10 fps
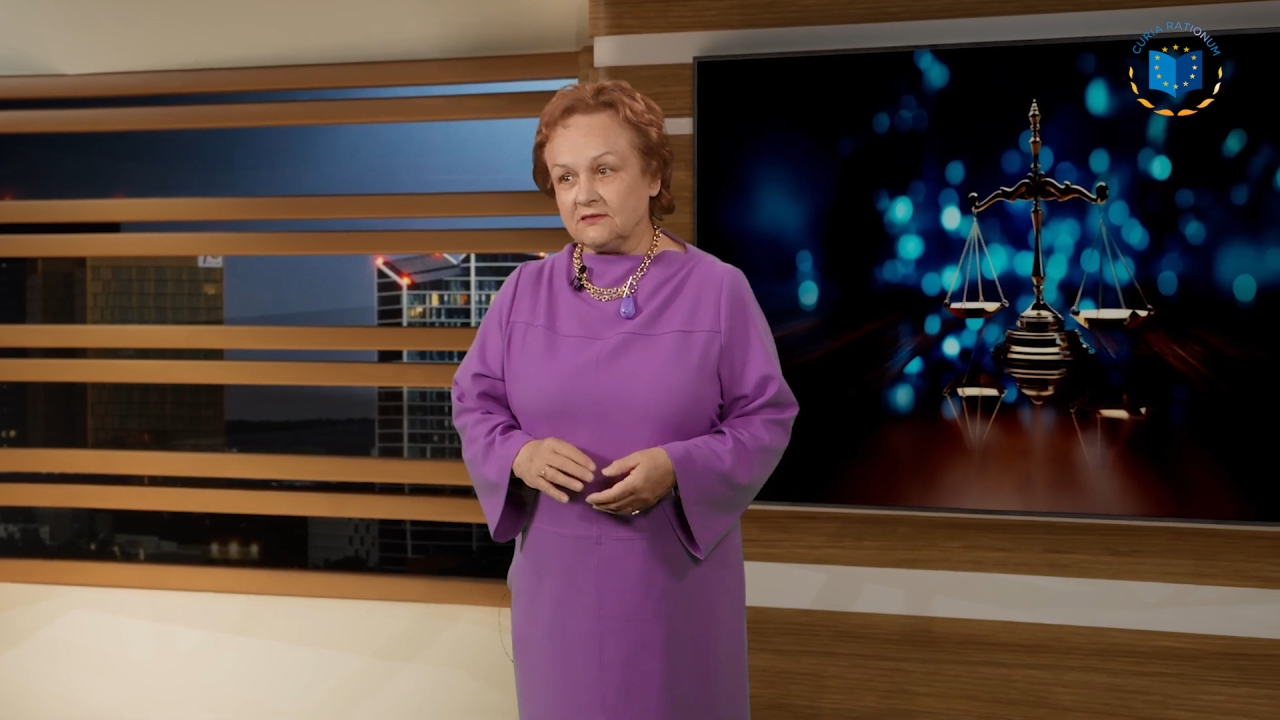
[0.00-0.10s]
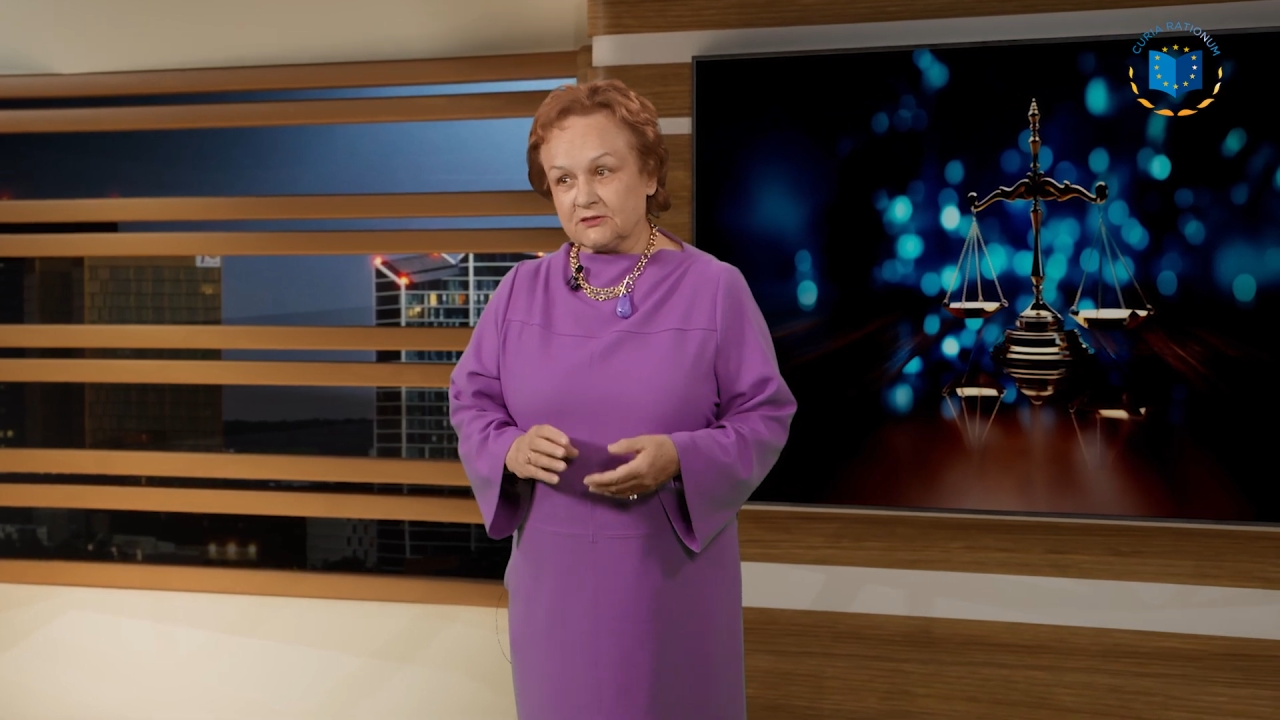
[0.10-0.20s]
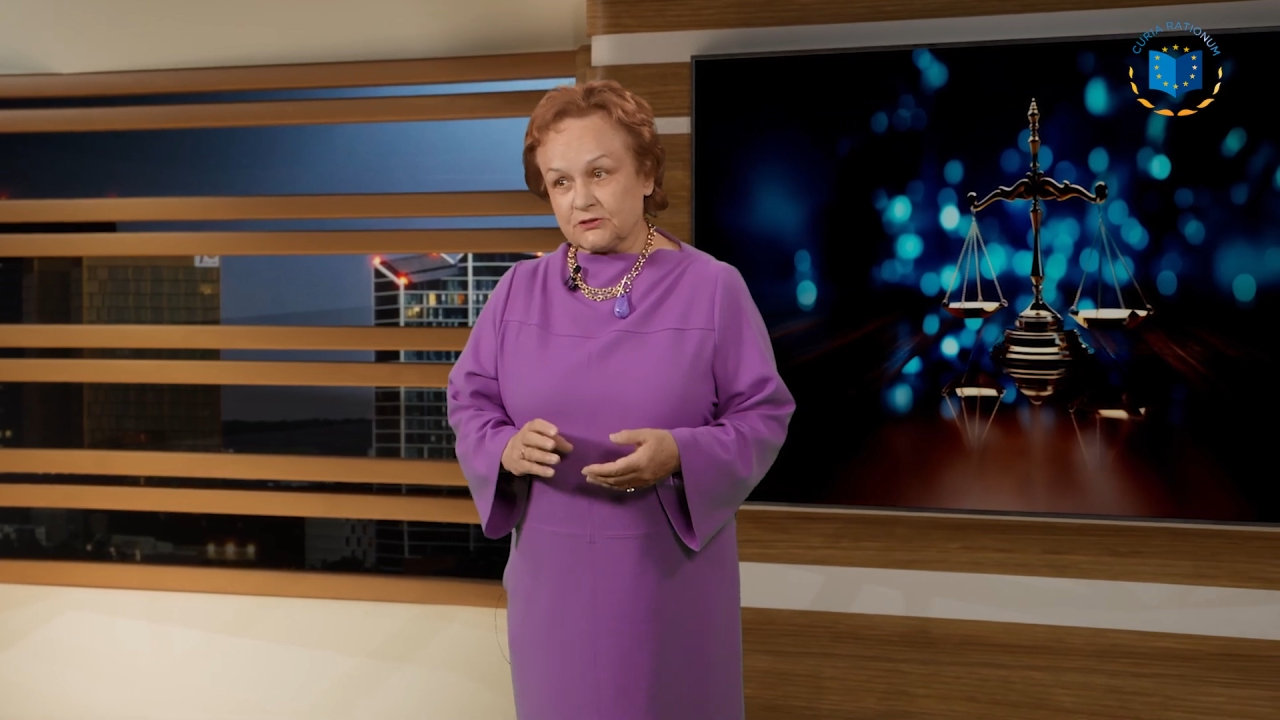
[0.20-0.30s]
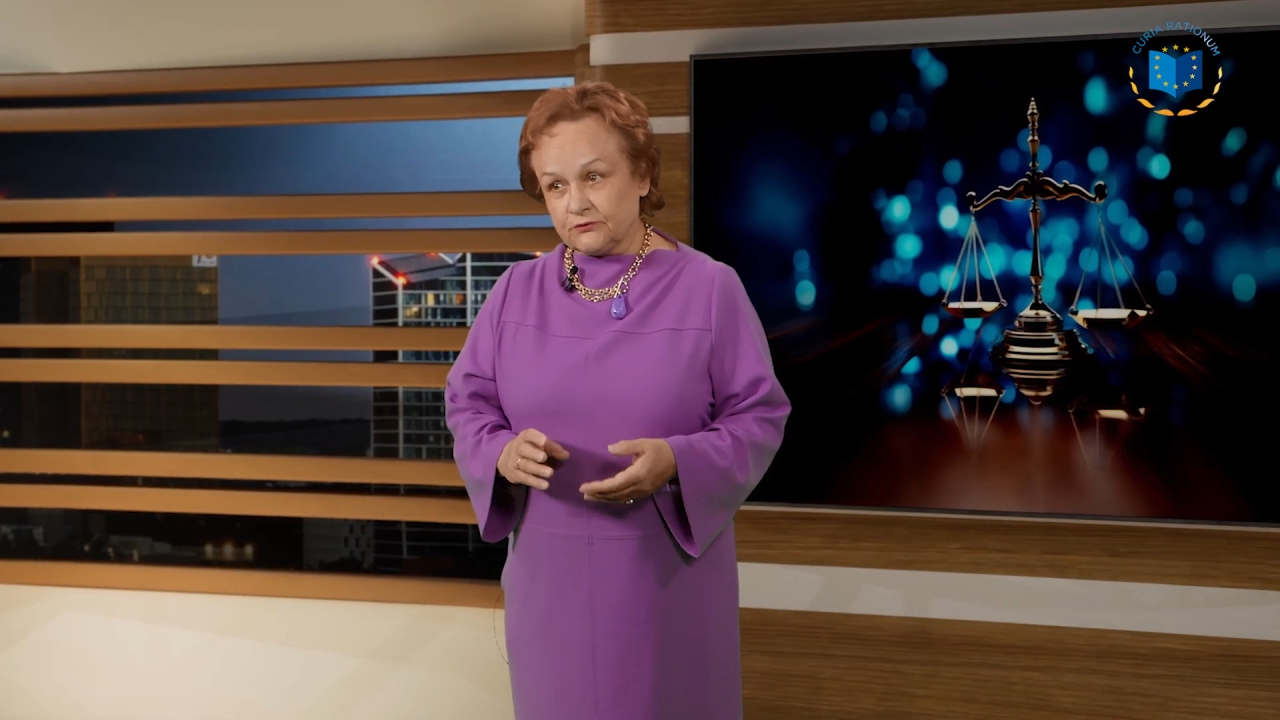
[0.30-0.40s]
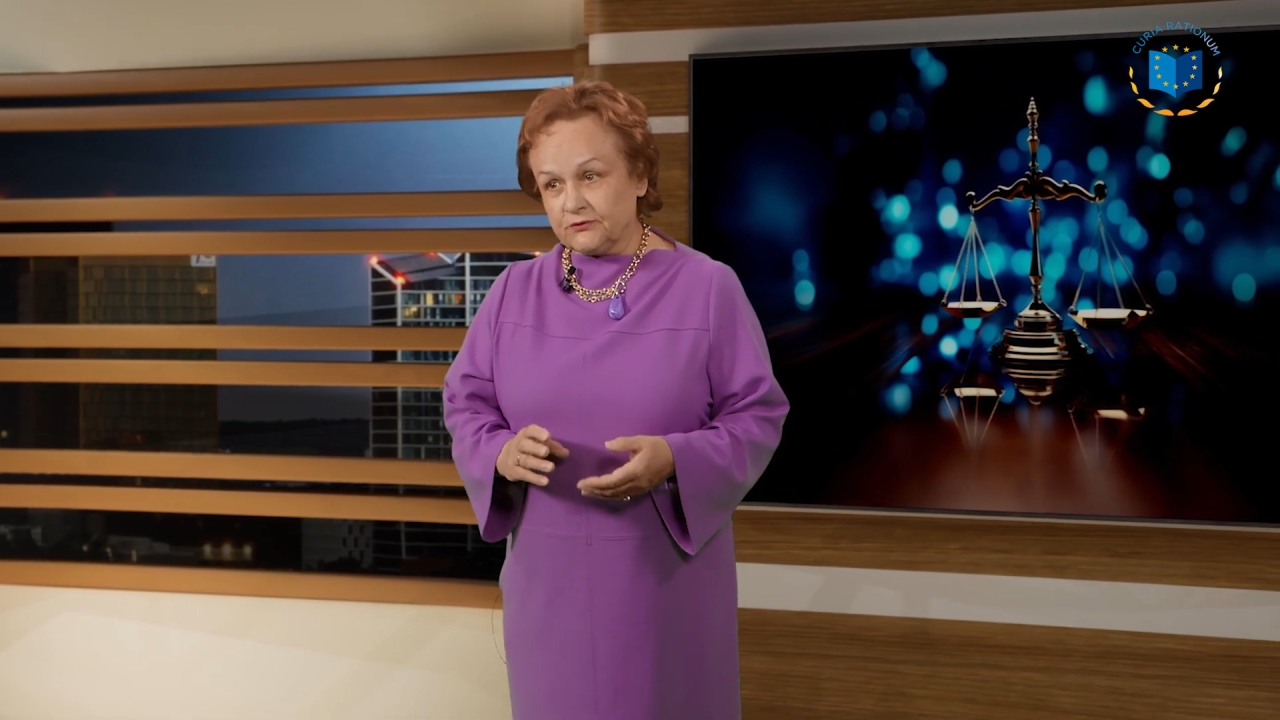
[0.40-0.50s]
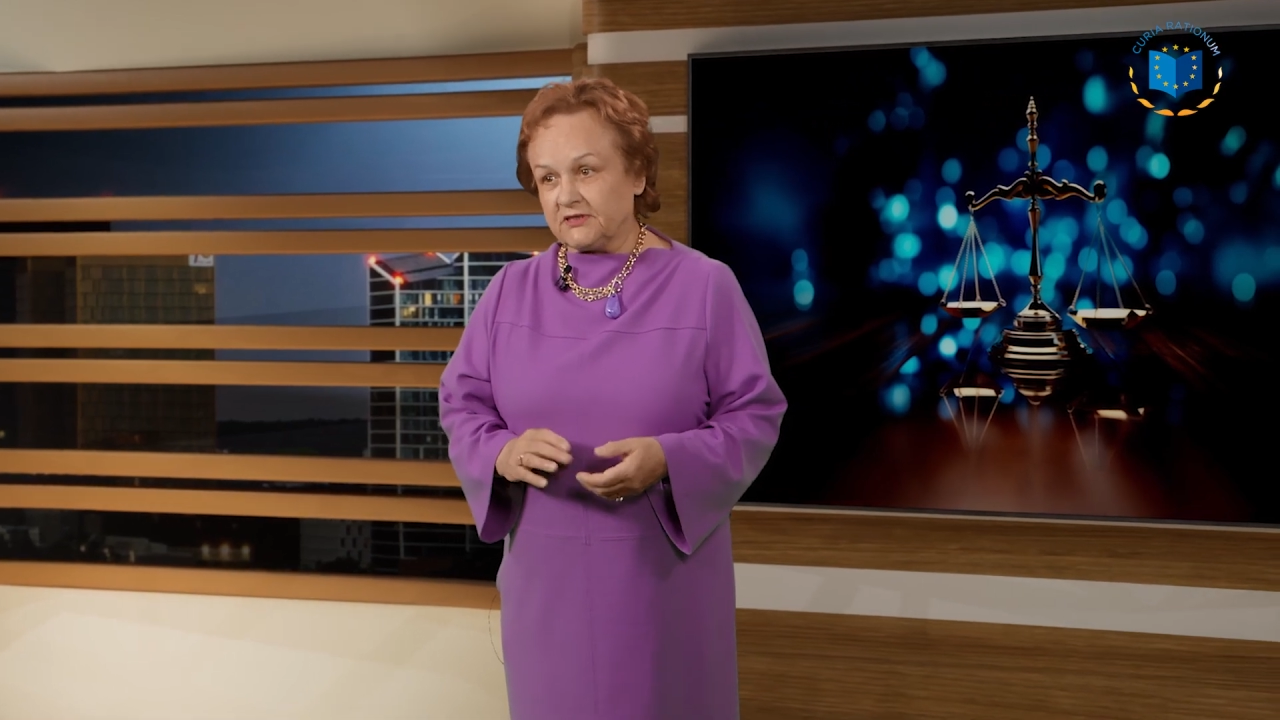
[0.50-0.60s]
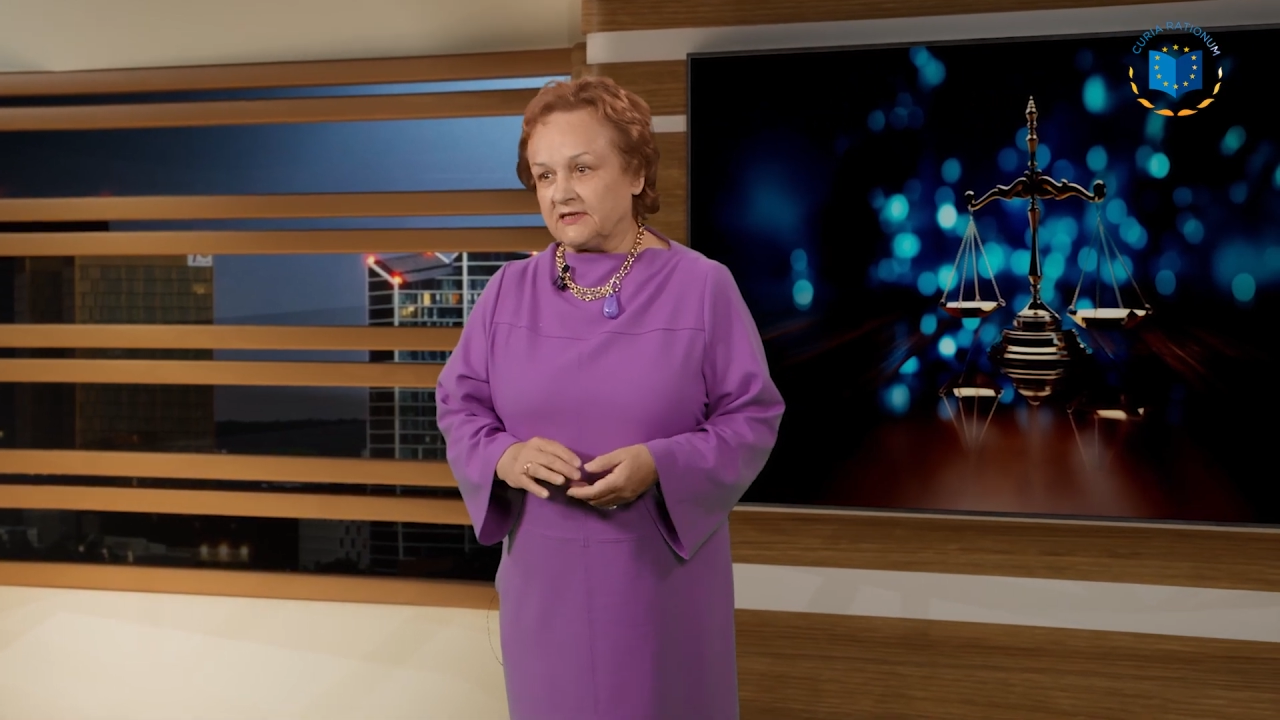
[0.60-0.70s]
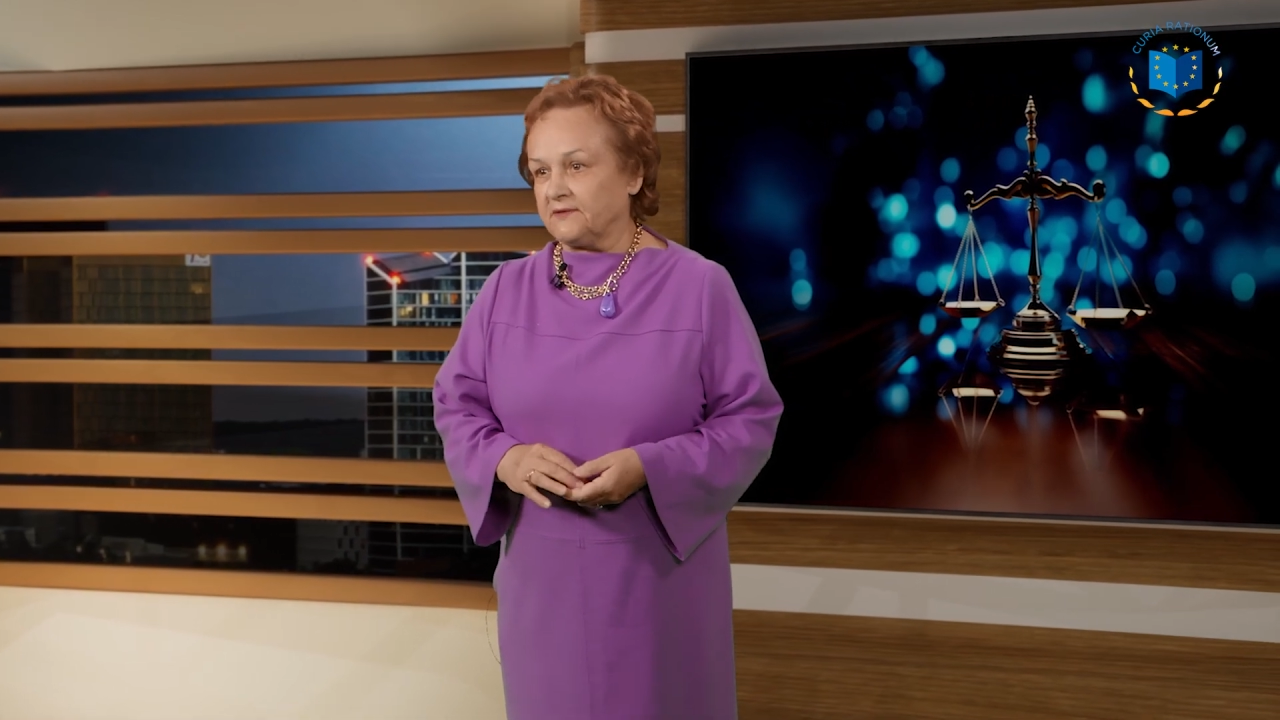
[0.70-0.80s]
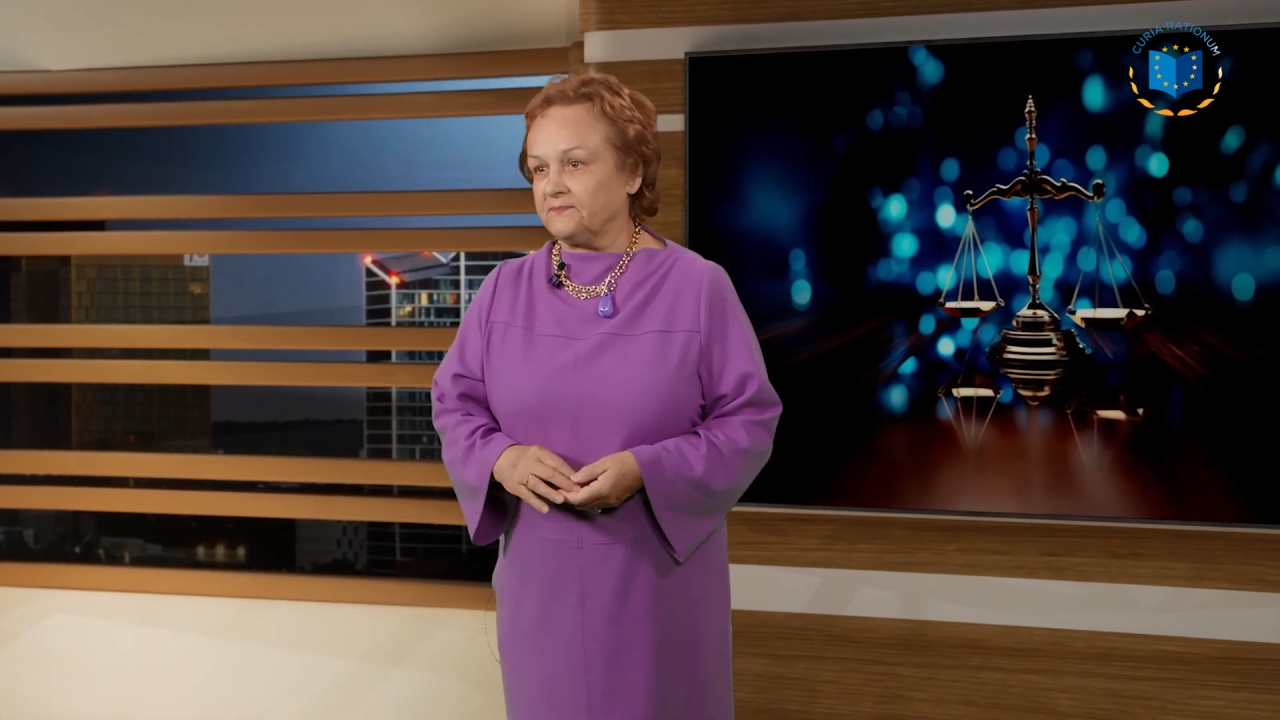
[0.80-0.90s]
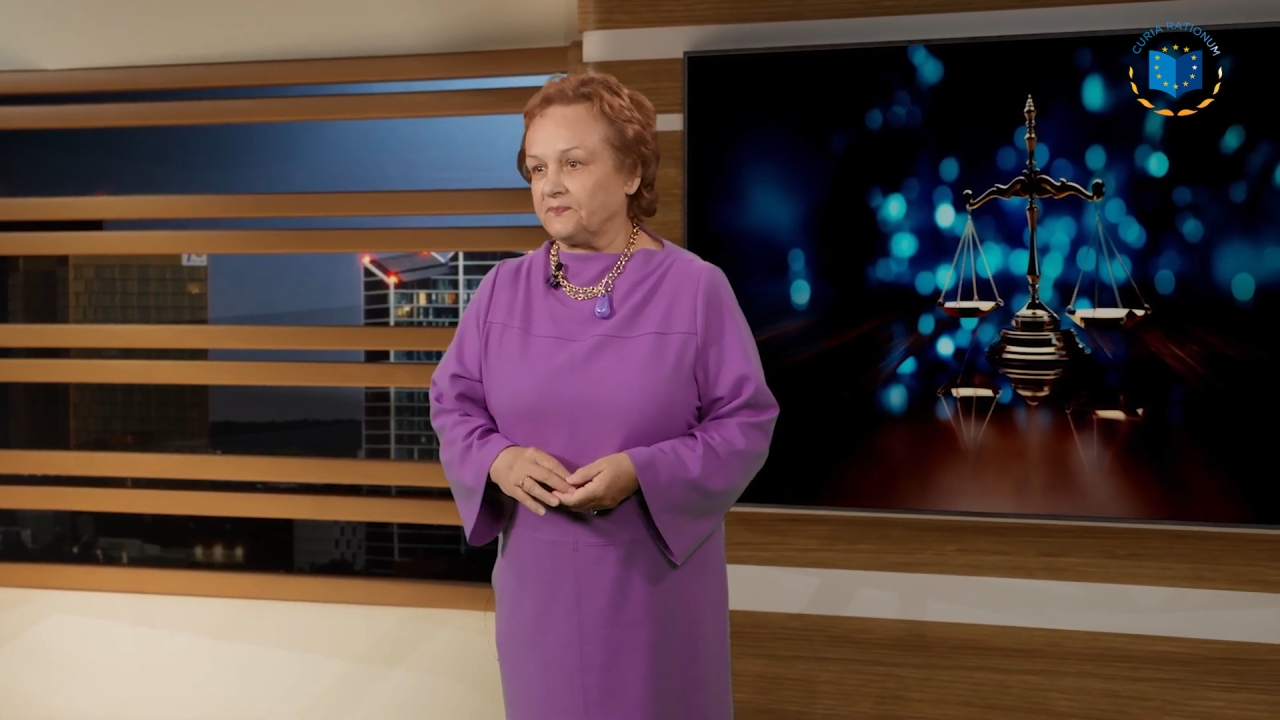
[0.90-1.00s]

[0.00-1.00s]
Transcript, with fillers: its scrutiny.